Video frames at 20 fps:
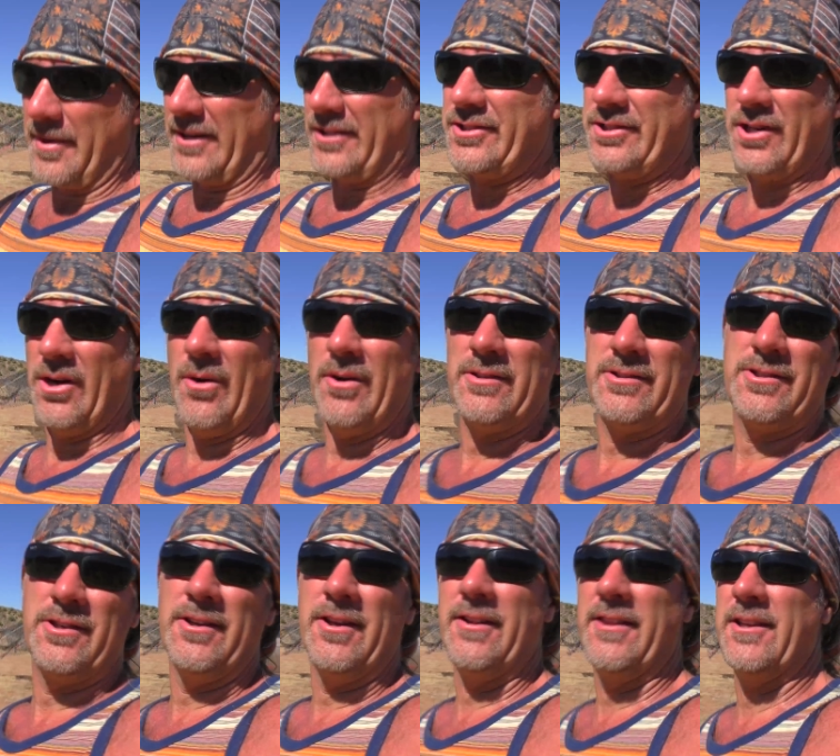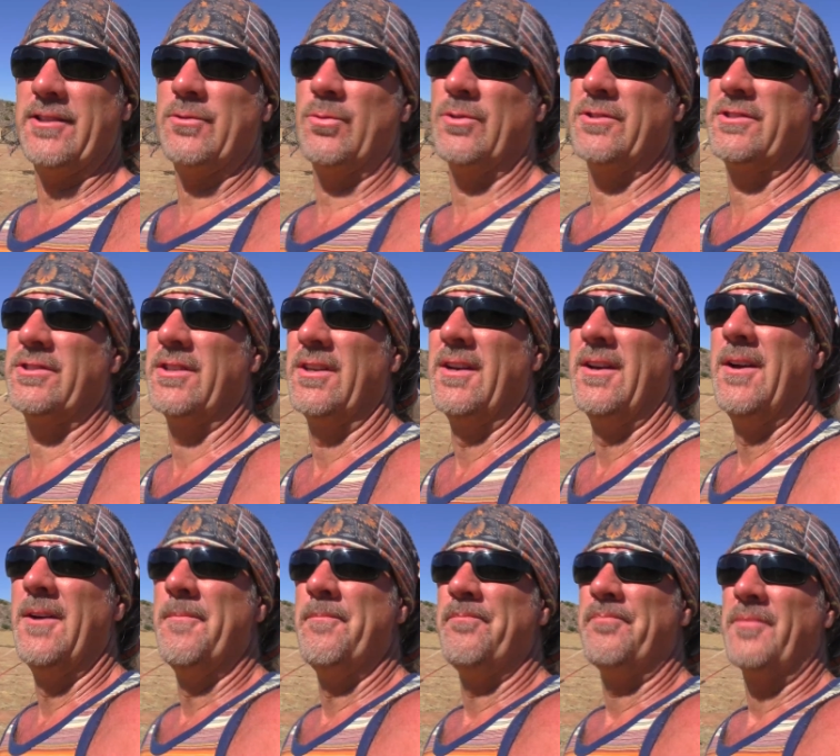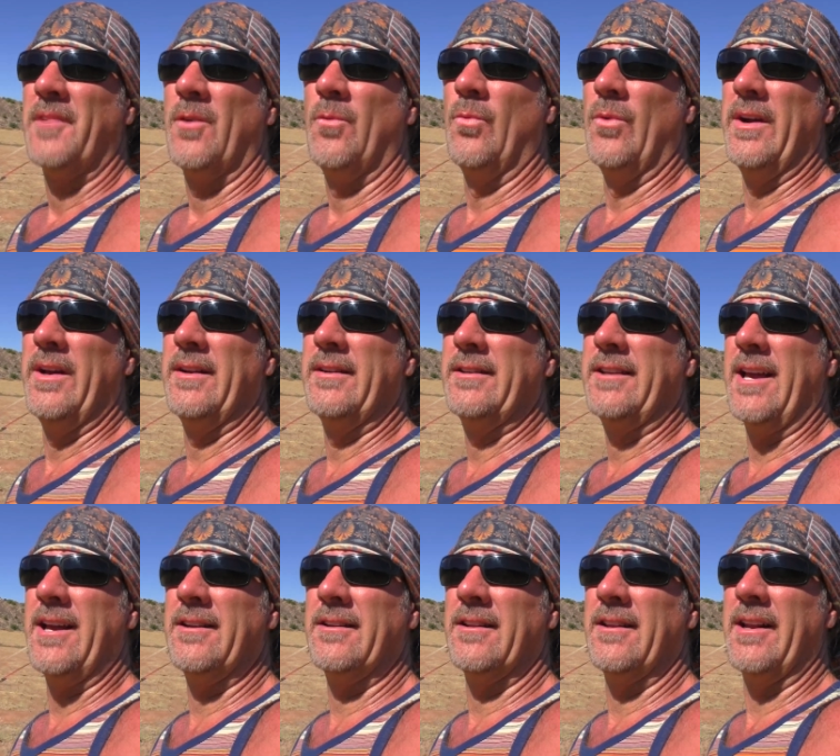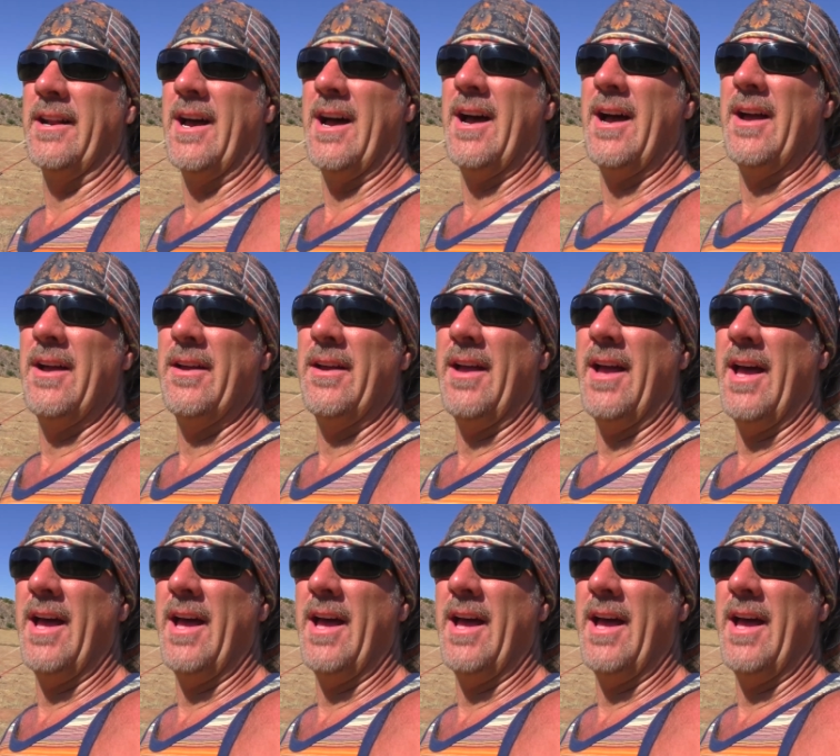going to show it to you? This was when Kendall and I